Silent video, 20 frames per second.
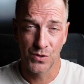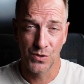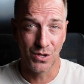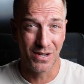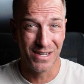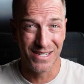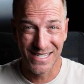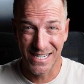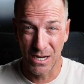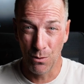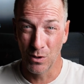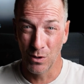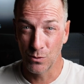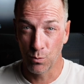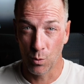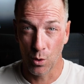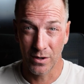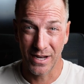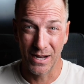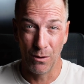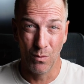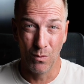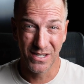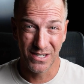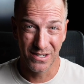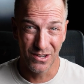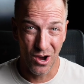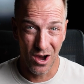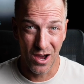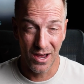So you can see what's working,
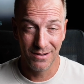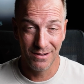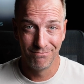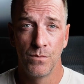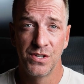what's not.